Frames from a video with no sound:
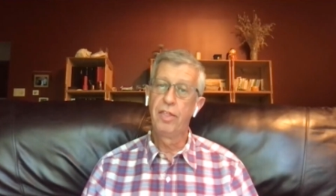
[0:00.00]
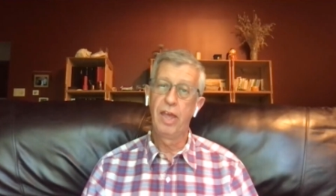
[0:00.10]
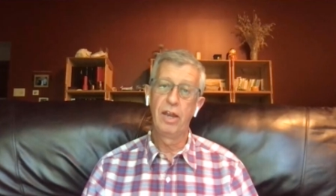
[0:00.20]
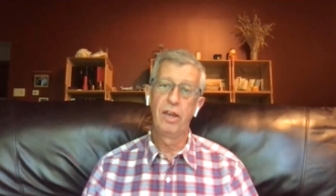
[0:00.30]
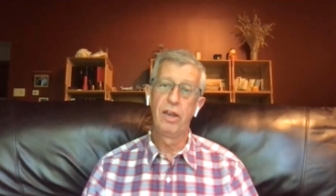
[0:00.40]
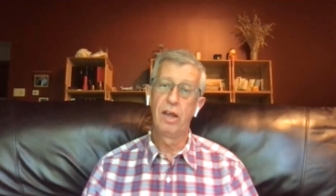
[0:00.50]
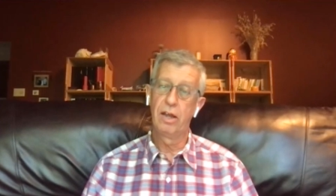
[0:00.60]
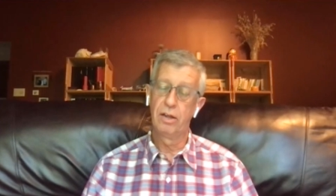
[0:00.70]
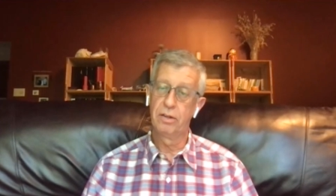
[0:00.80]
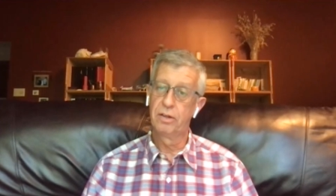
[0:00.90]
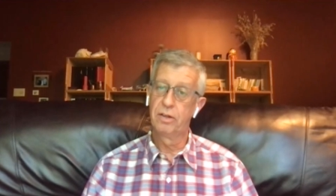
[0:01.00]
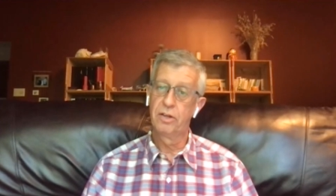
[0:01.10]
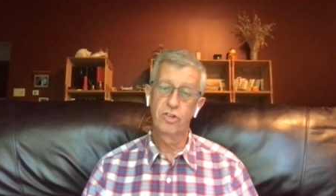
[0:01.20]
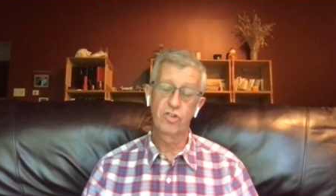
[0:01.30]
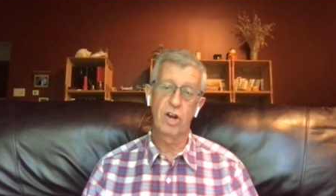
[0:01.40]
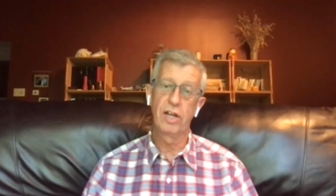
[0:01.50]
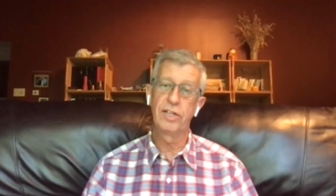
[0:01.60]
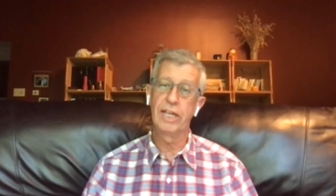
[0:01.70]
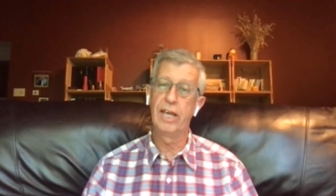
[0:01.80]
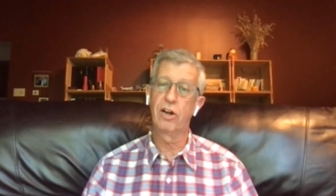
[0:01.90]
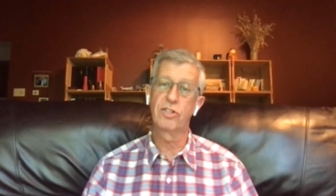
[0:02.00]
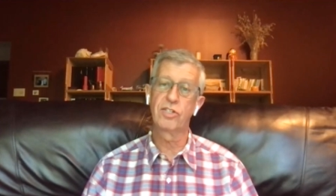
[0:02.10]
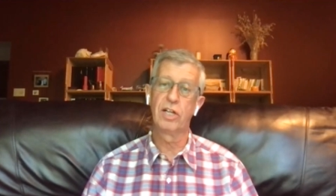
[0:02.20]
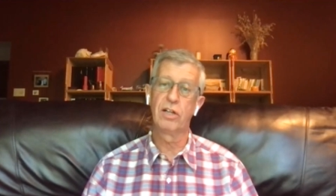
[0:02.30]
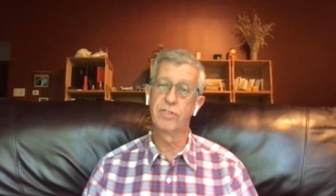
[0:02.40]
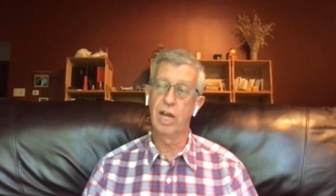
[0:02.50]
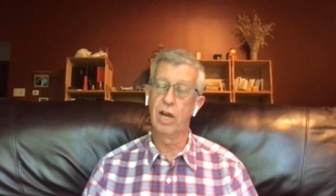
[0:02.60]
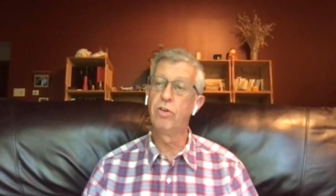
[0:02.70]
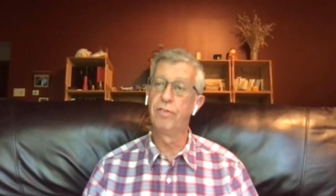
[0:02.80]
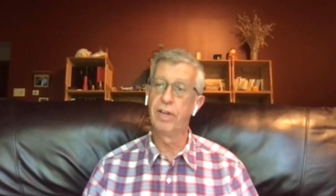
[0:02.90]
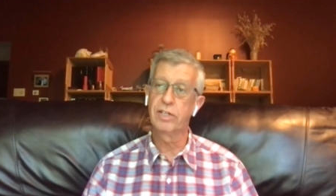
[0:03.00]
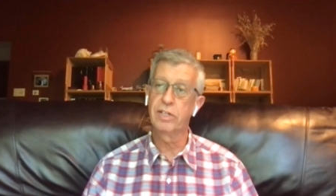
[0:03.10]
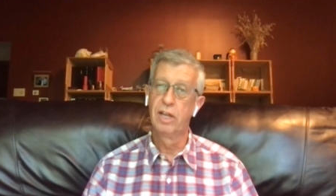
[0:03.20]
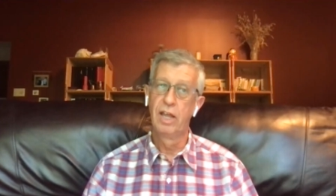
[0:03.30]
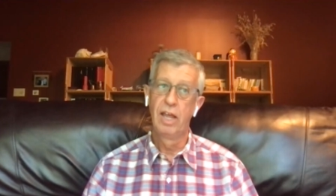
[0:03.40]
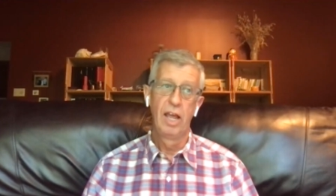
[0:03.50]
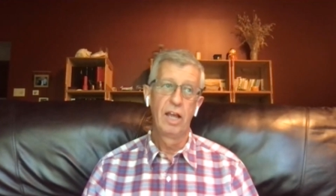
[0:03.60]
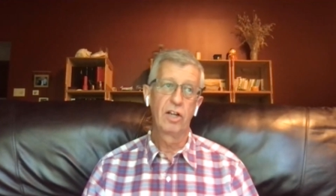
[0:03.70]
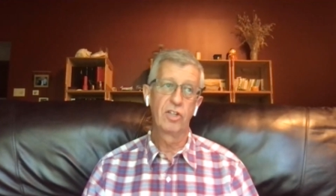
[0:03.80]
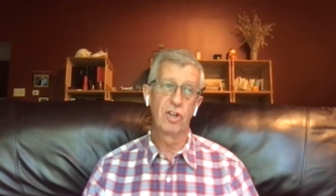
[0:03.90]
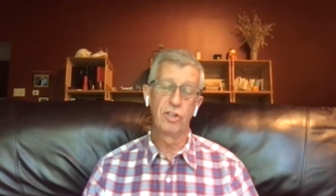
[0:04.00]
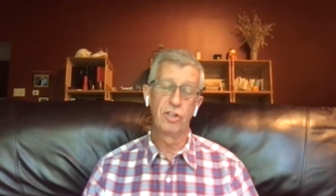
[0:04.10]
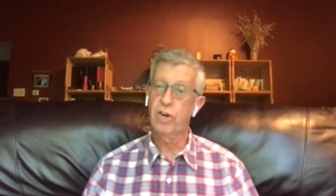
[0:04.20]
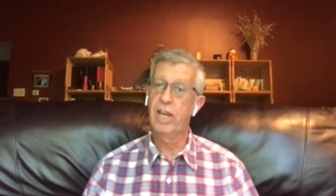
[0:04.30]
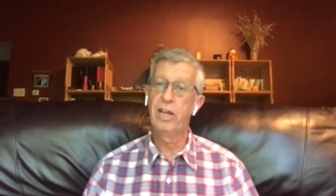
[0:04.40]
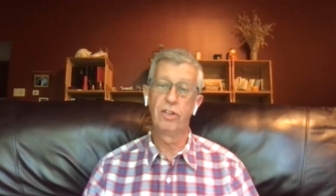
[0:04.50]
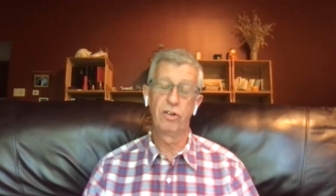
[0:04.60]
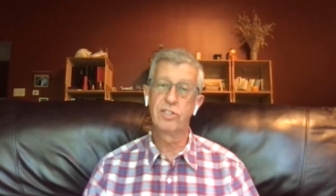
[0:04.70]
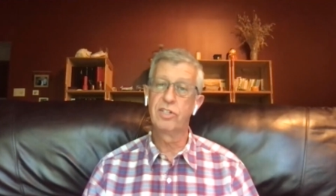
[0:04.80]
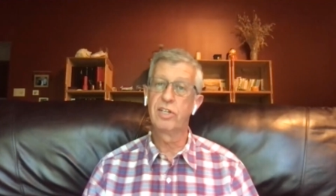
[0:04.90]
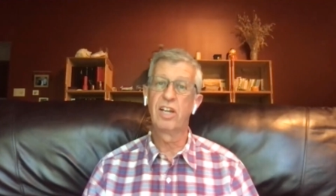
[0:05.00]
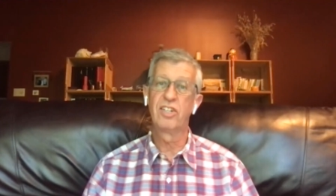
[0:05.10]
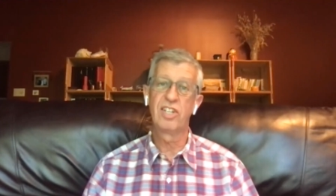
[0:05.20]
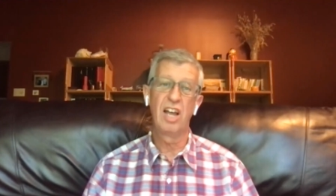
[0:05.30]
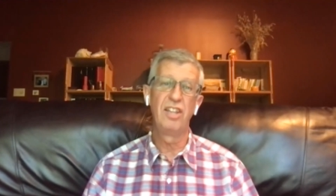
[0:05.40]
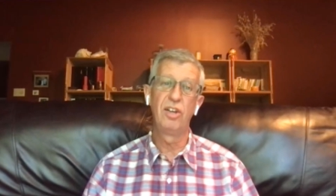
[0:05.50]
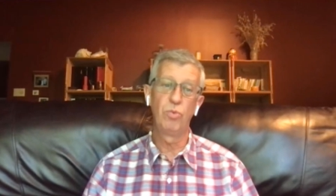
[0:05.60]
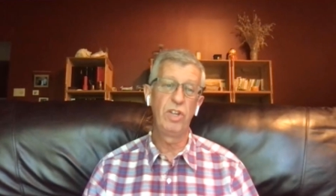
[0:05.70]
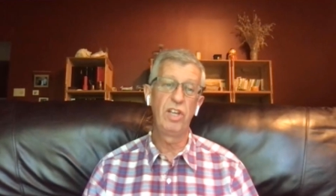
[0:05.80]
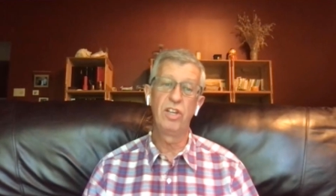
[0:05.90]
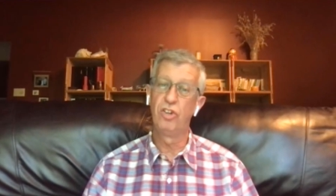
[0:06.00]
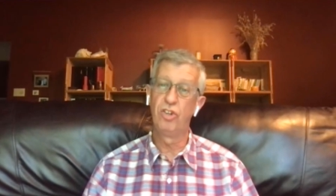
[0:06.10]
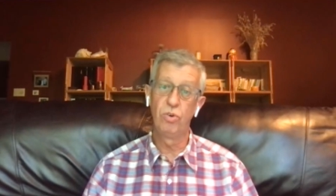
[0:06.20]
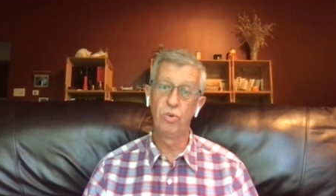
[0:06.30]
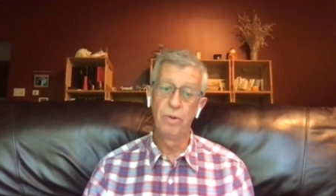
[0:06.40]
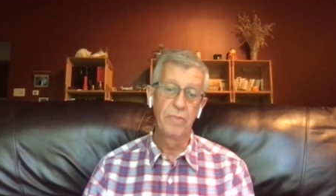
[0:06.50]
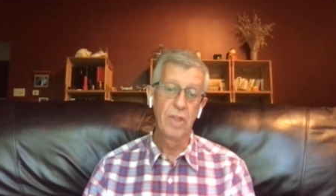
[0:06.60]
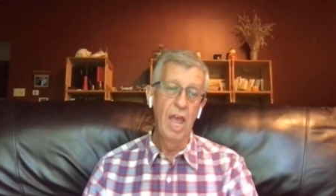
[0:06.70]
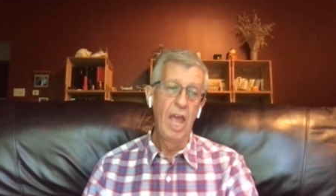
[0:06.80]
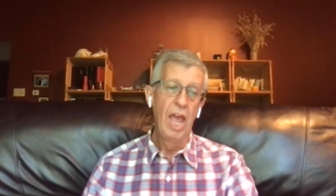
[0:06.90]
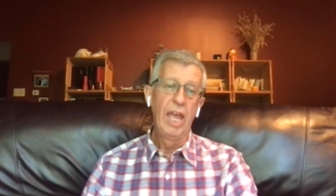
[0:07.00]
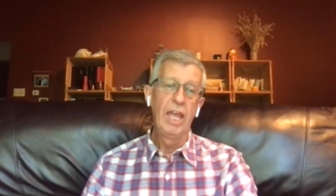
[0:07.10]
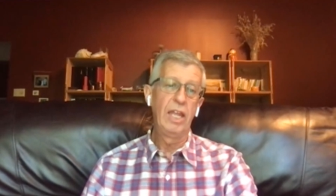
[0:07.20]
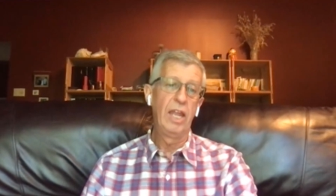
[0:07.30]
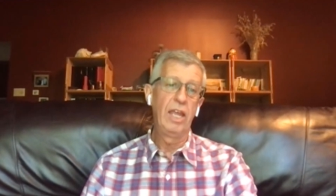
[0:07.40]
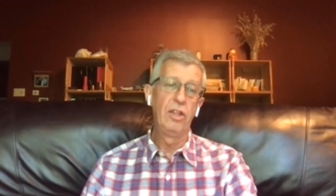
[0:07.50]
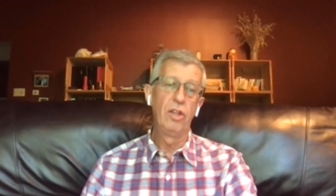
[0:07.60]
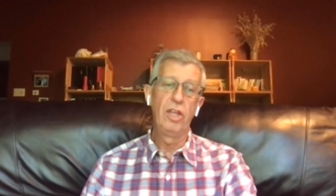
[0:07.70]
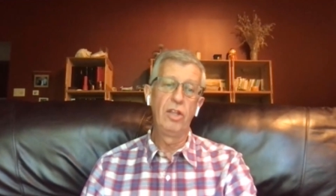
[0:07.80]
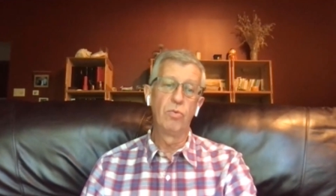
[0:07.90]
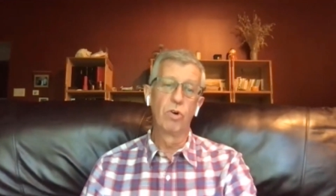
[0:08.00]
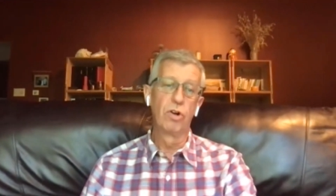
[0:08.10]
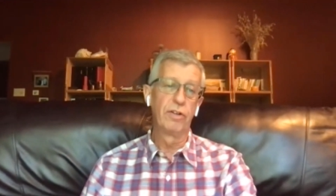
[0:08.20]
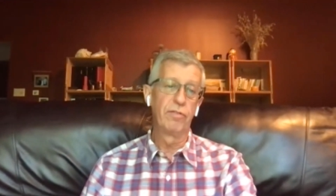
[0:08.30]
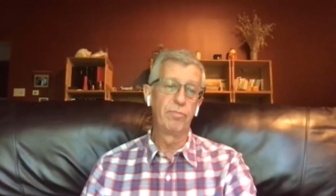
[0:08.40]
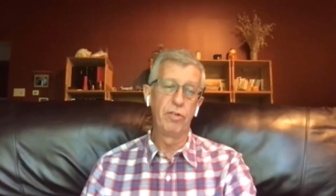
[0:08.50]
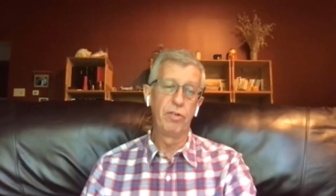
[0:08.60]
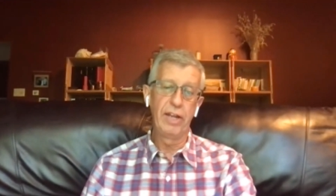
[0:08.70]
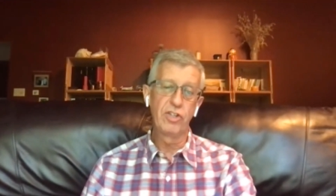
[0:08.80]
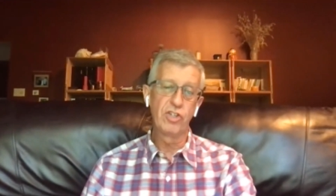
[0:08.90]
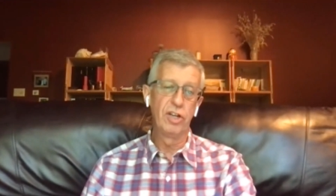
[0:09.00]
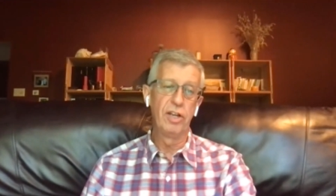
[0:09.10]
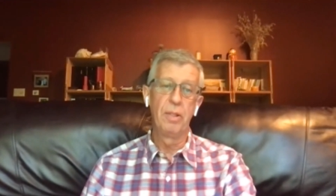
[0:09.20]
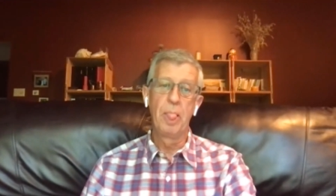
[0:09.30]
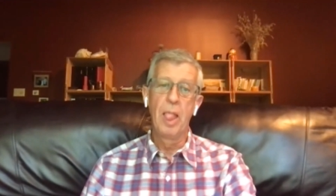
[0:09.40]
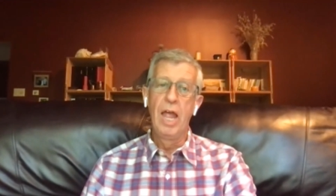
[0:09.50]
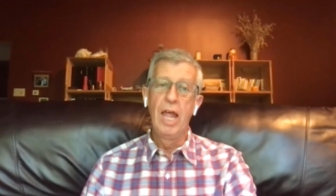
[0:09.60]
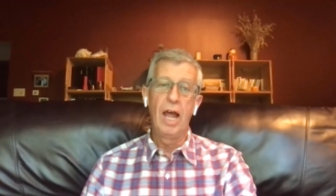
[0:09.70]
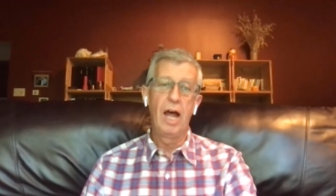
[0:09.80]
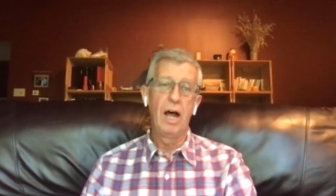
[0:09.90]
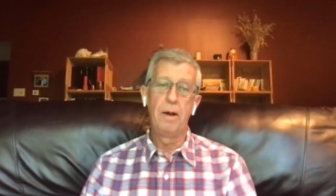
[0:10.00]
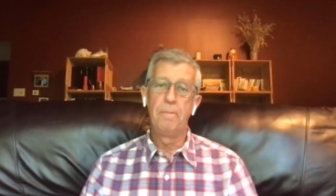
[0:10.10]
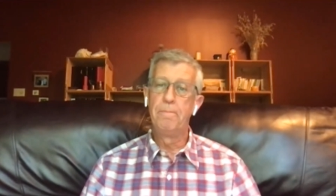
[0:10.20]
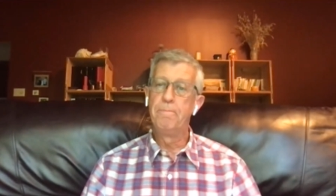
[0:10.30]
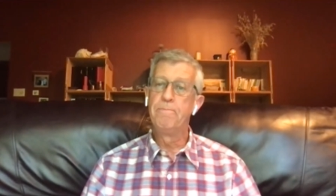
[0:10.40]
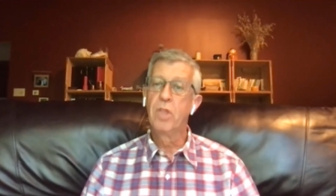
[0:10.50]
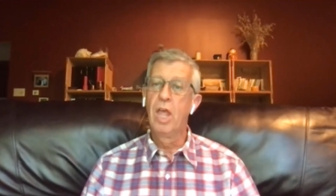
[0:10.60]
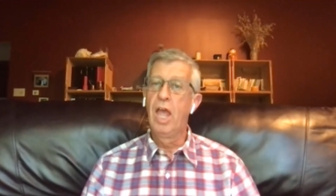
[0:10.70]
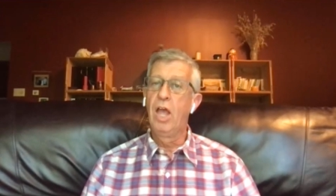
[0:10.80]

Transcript: than uh, trying to get ourselves out of it. Mm because on the trail there isn't a ton that we can do. Mm. In, in, in the world of prevention, um,